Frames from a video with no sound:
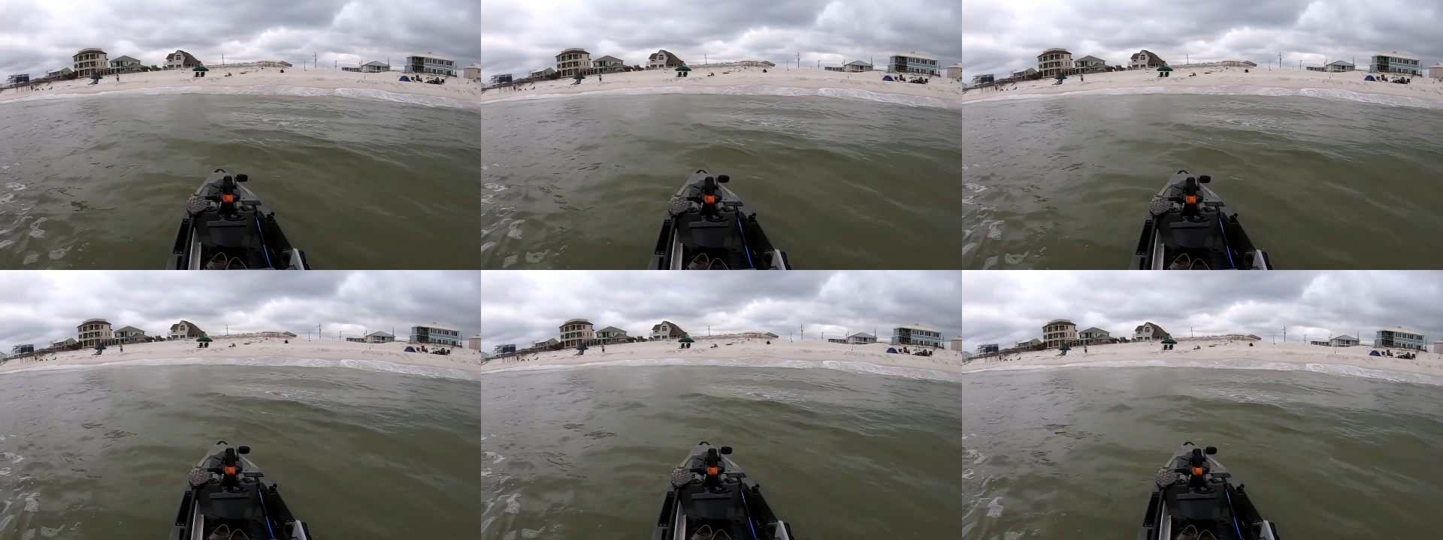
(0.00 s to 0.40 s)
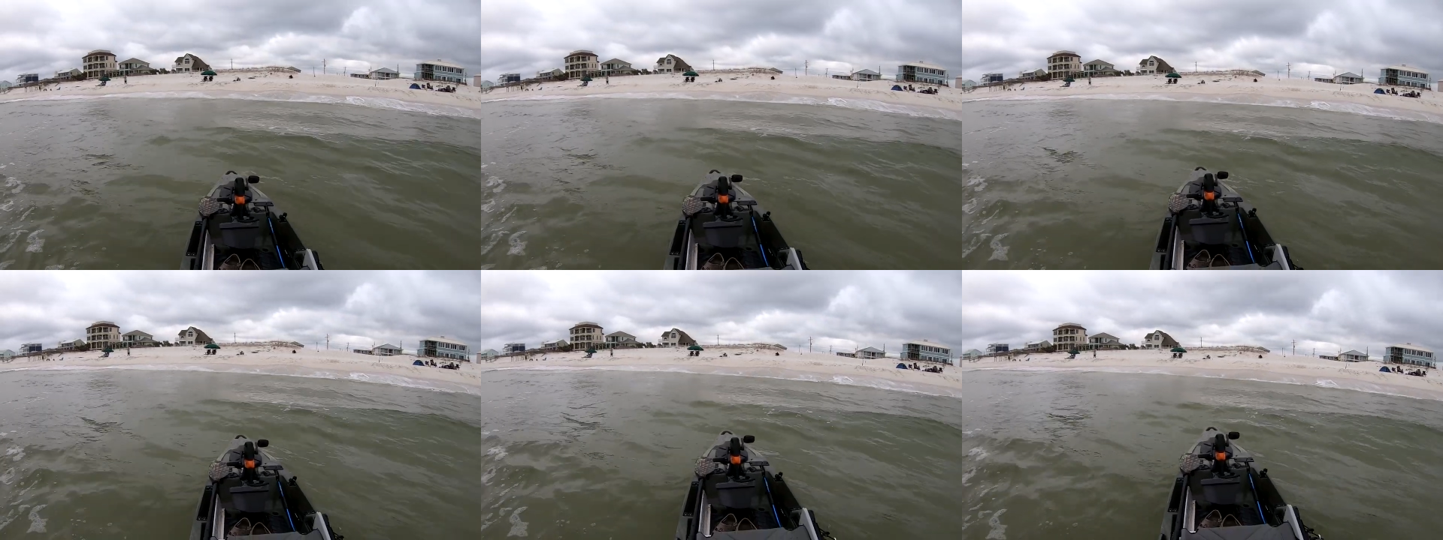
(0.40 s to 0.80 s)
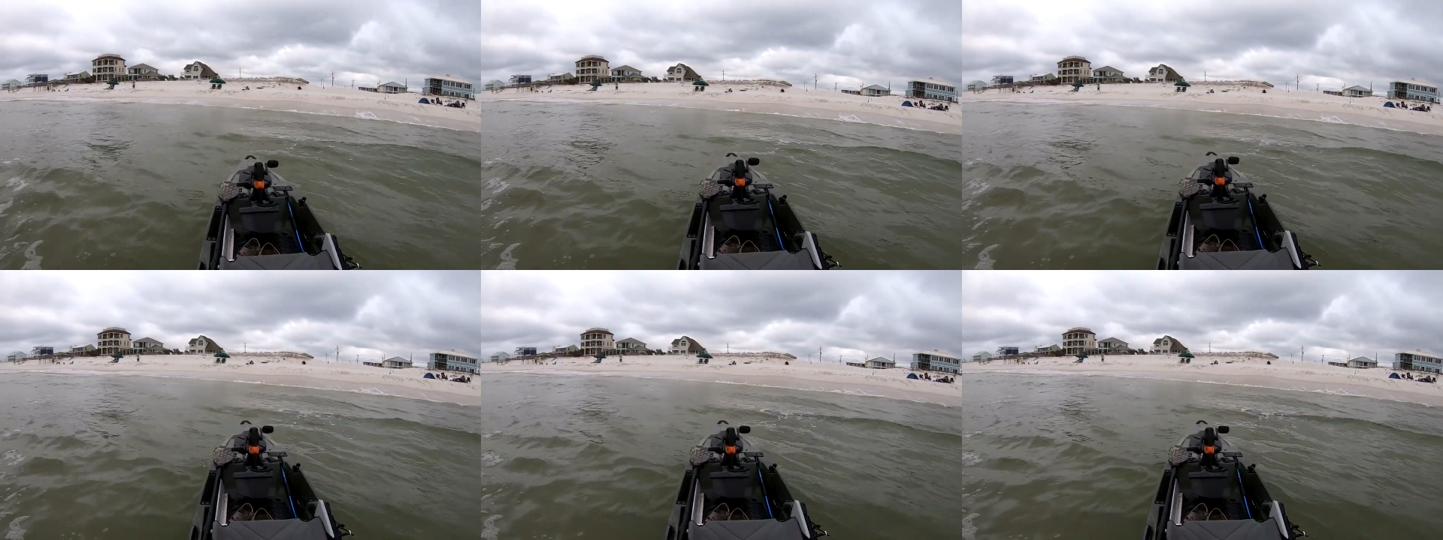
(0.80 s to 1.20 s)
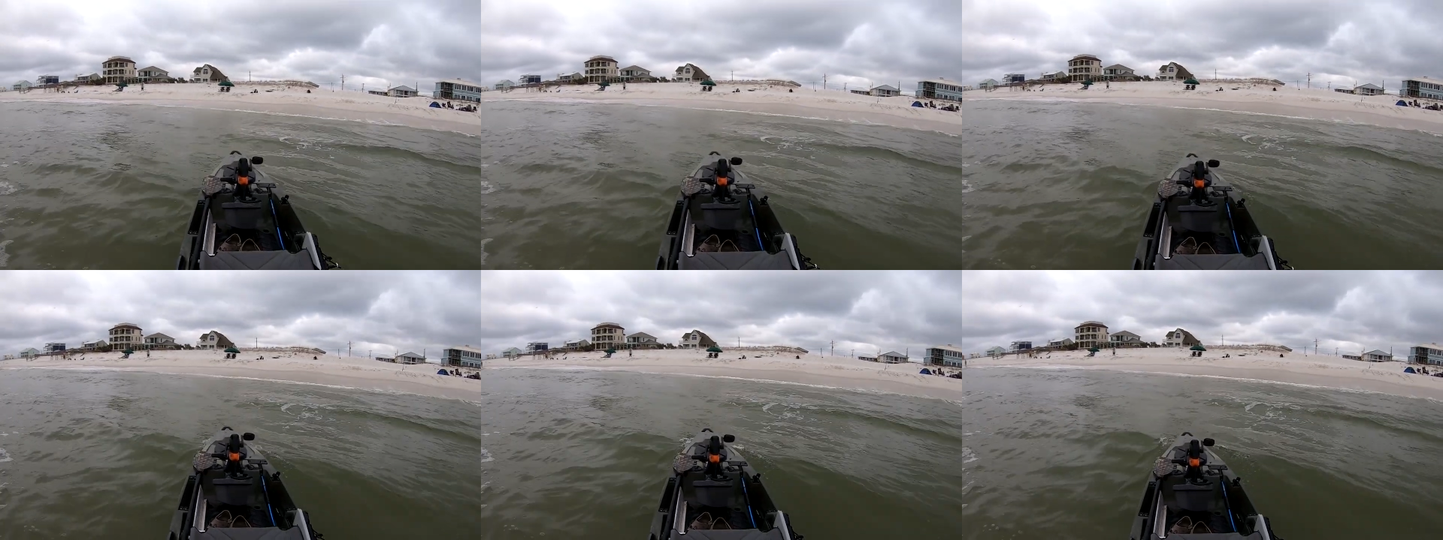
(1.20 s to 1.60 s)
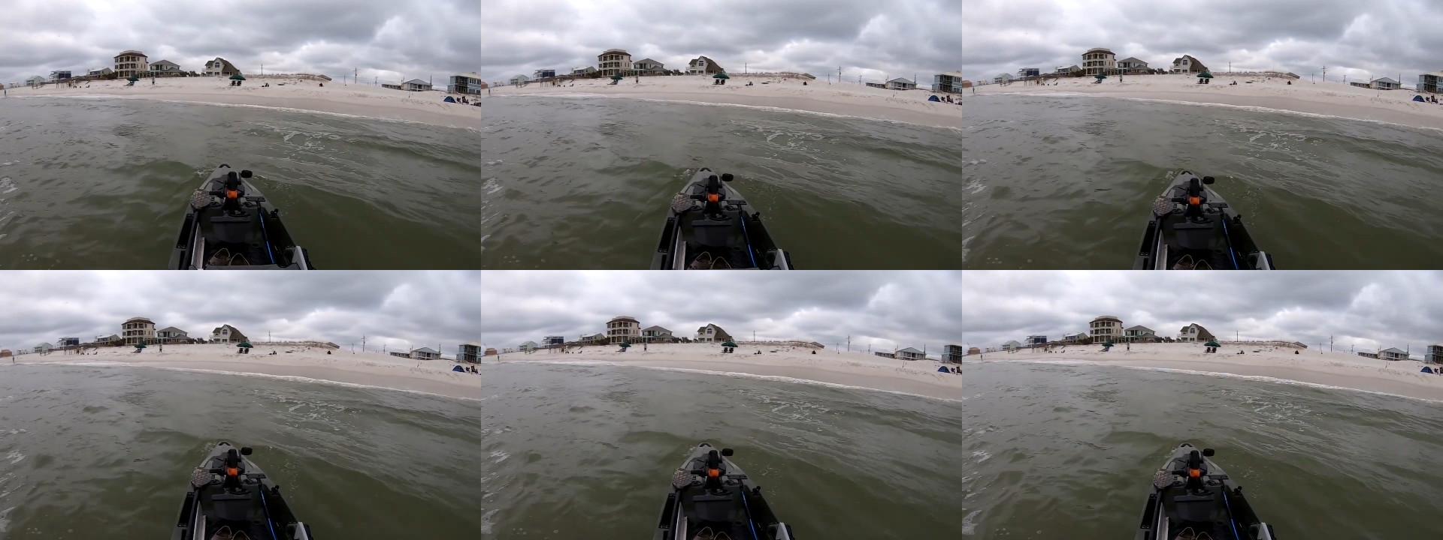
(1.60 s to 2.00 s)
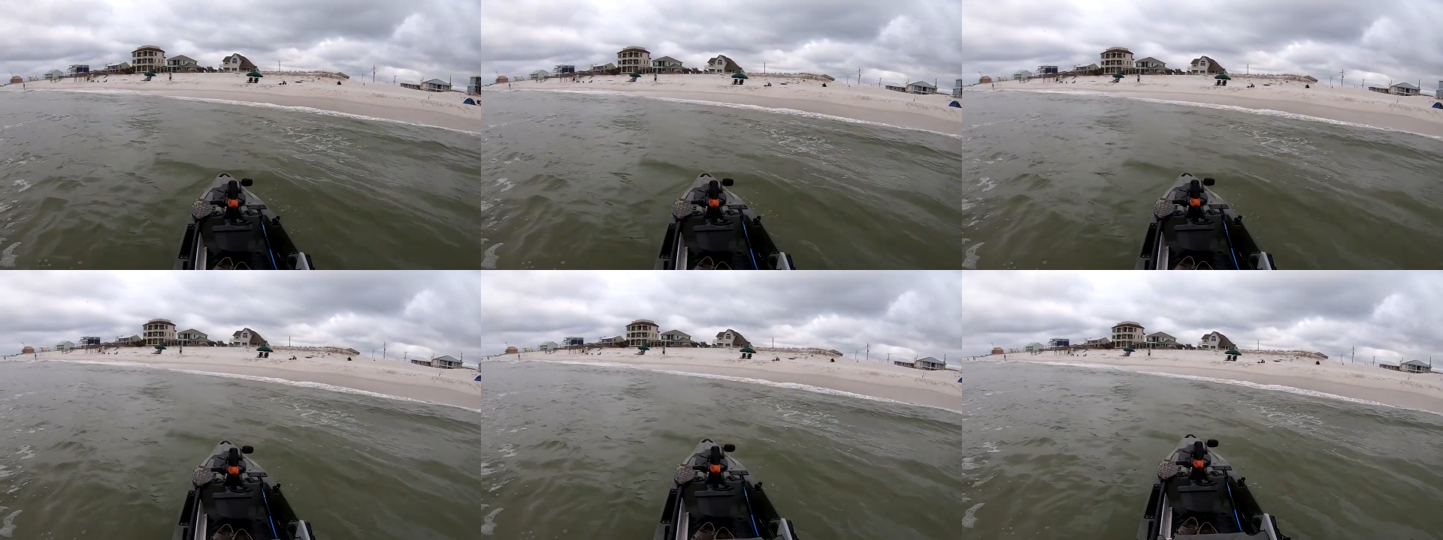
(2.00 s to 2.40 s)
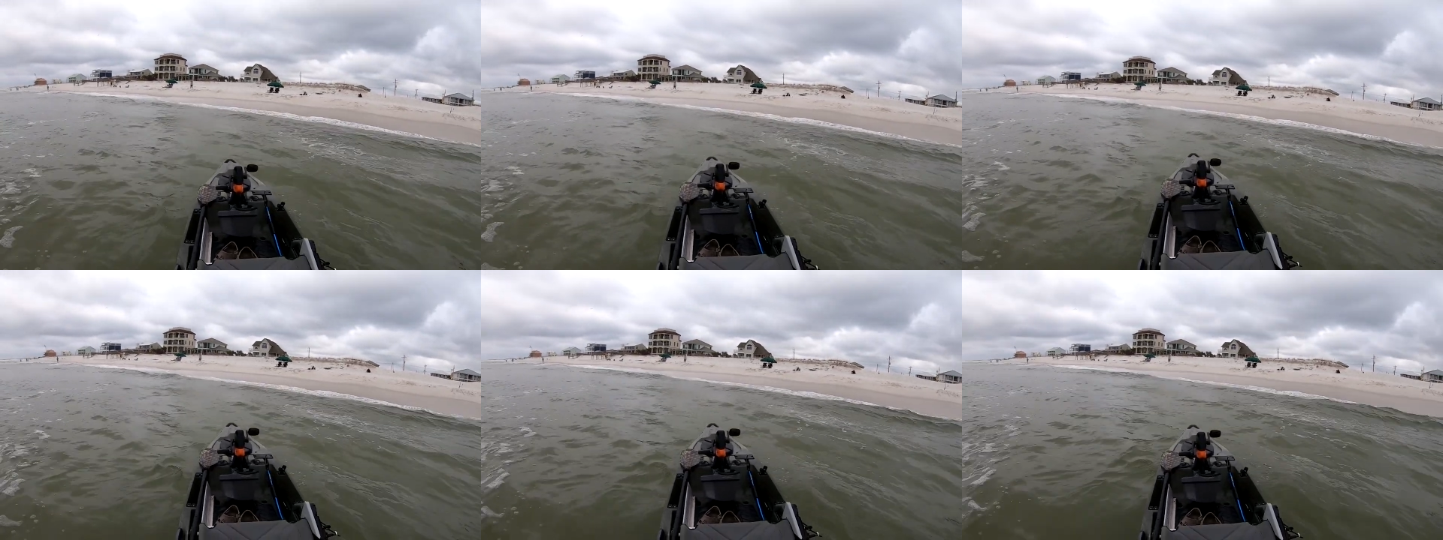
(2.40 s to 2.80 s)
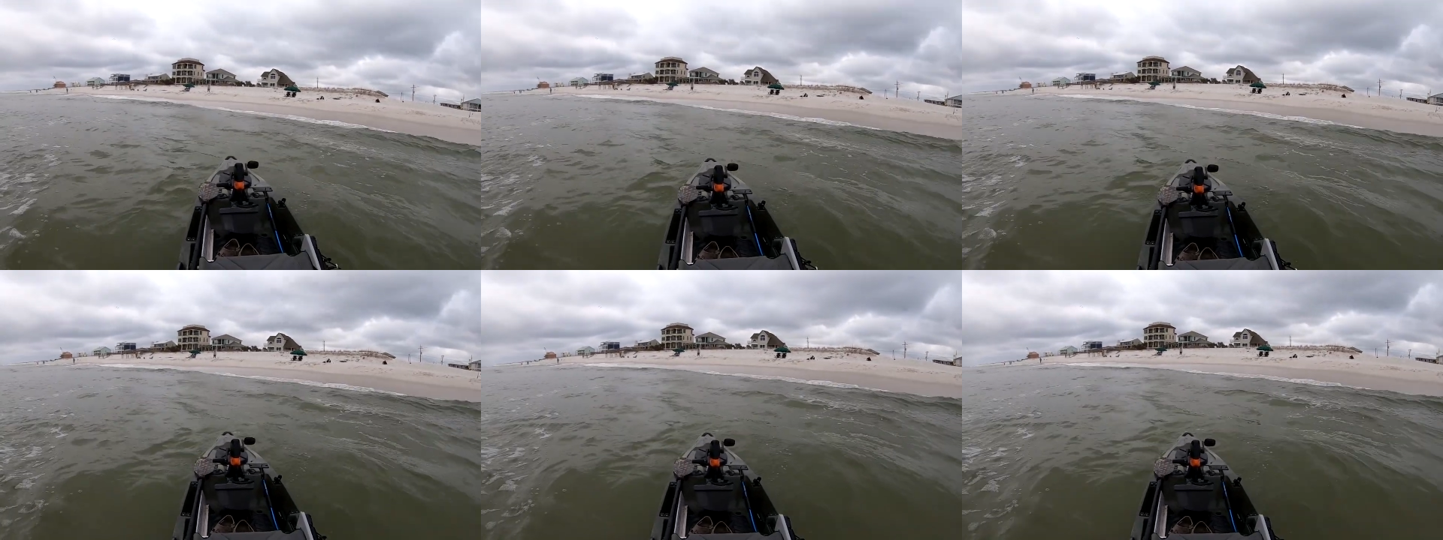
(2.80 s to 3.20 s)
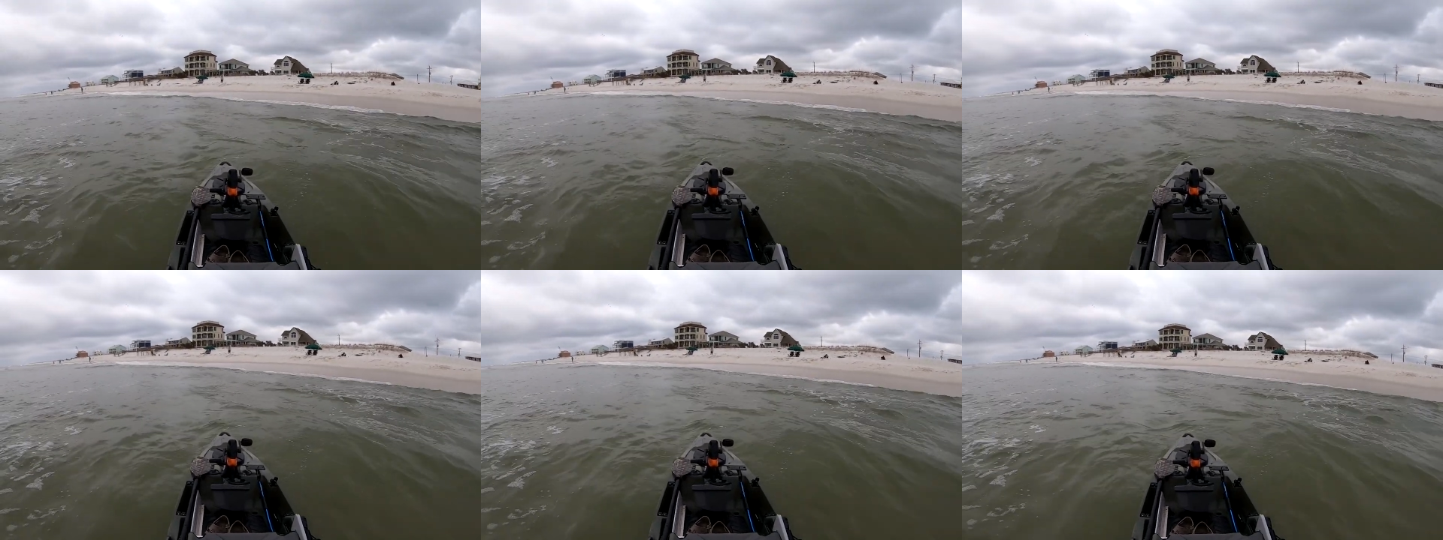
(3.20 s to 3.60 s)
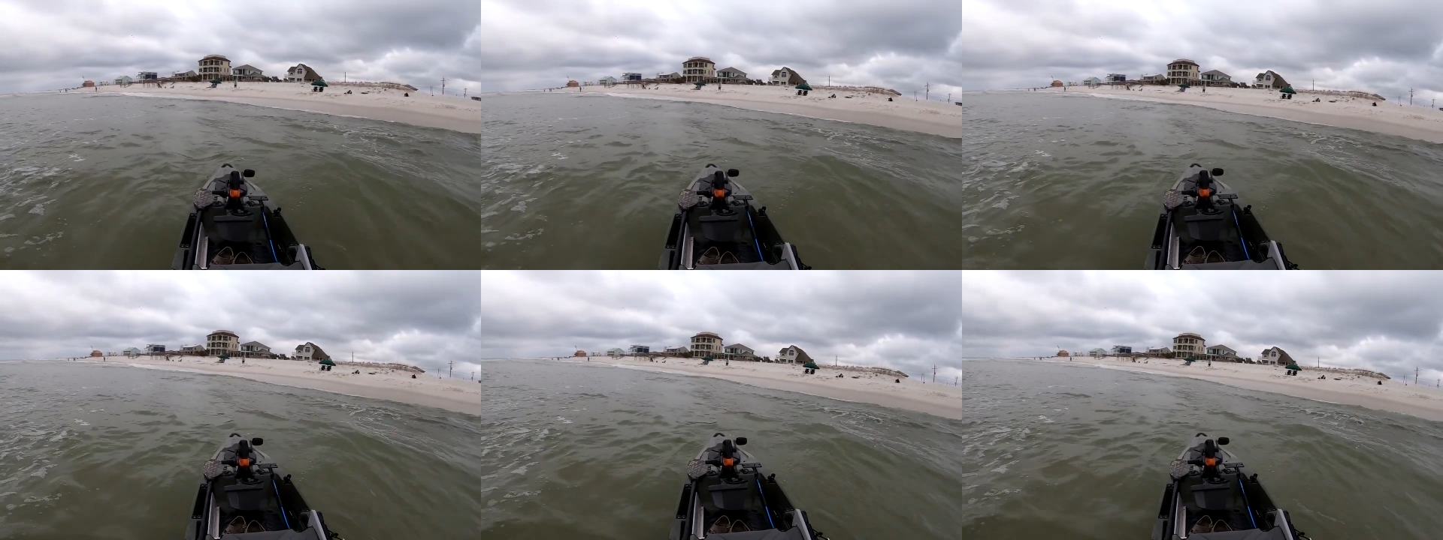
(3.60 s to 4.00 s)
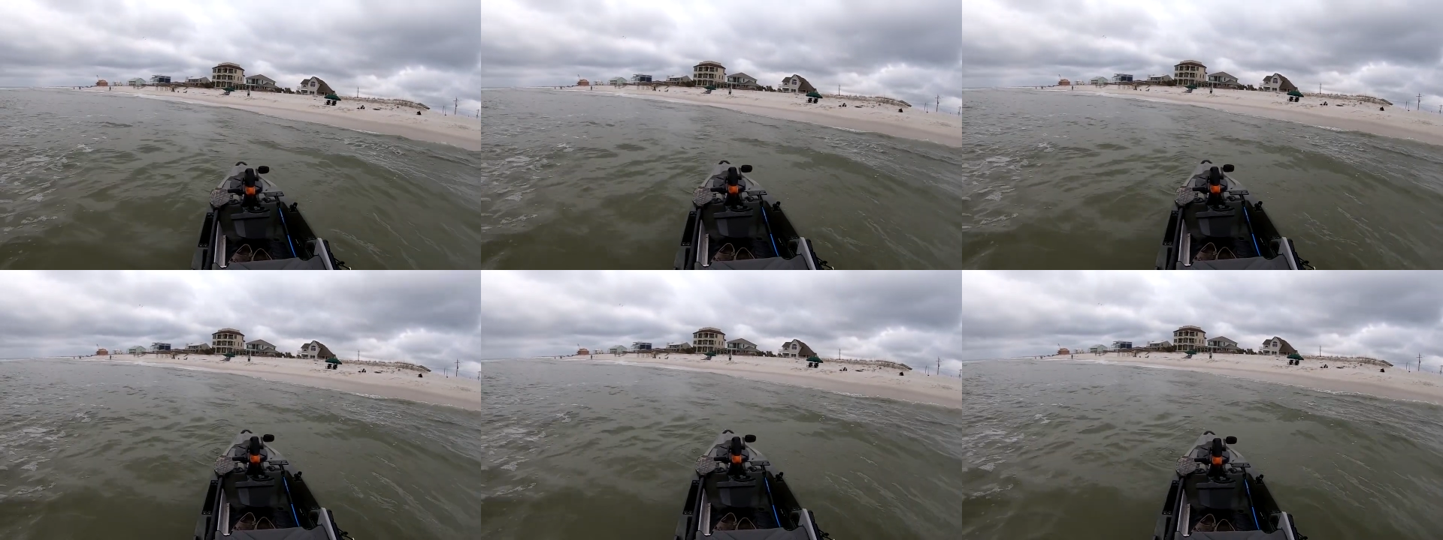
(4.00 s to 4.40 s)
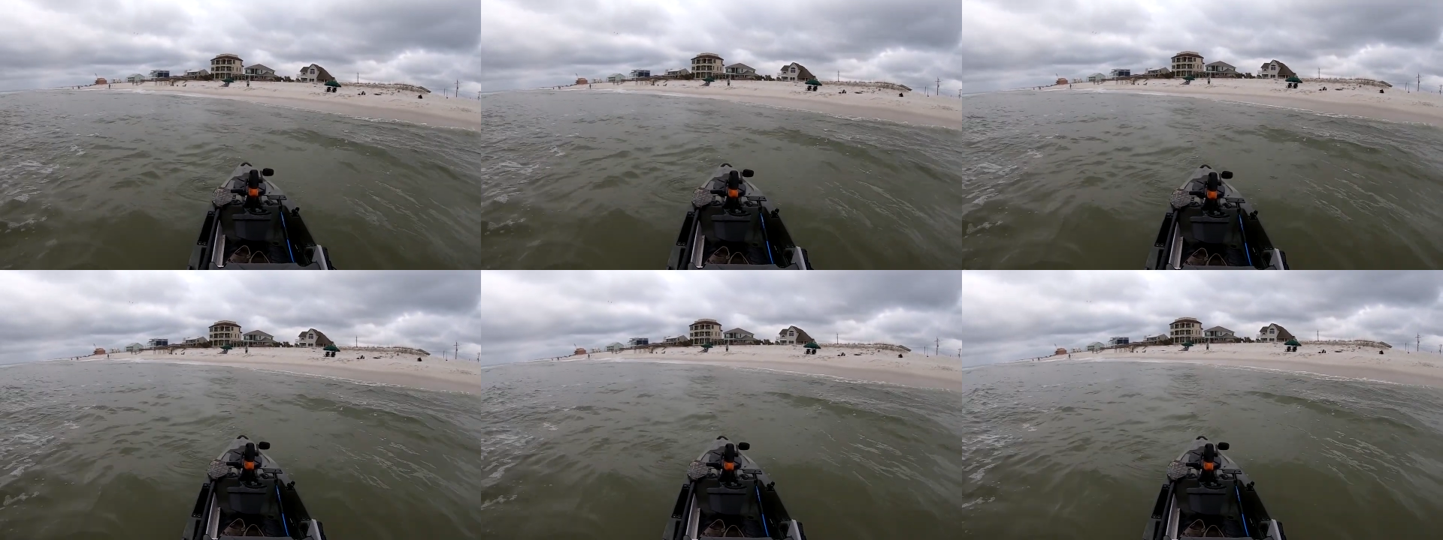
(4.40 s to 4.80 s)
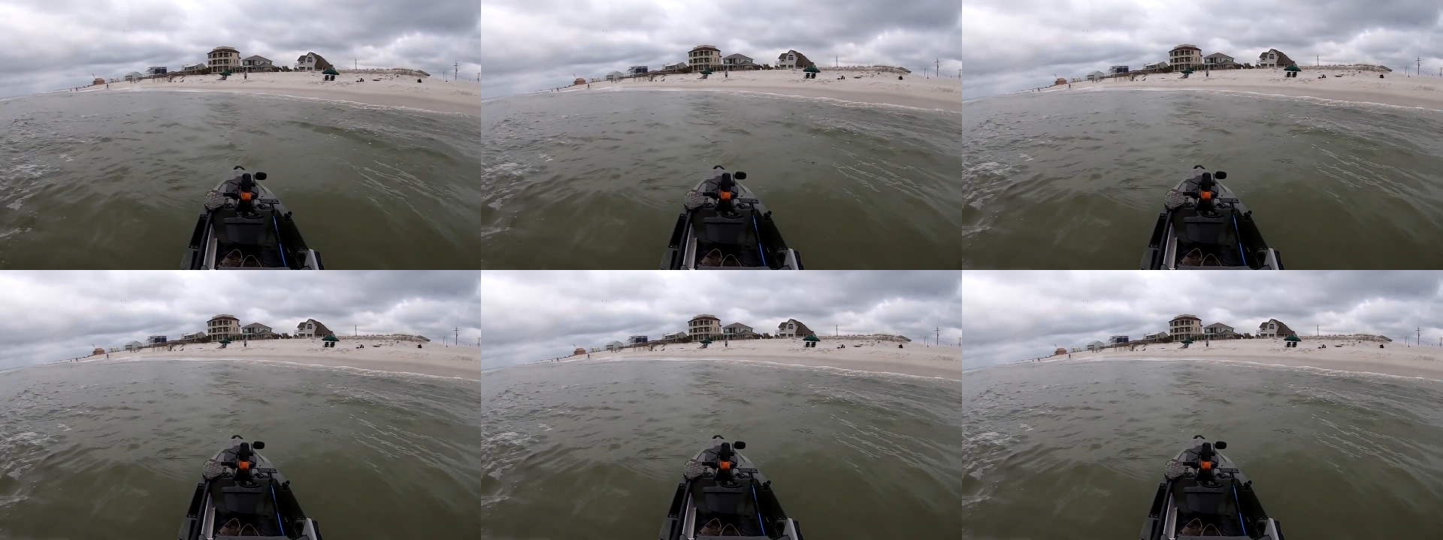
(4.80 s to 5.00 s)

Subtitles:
No face is visible, so there are no lips to read.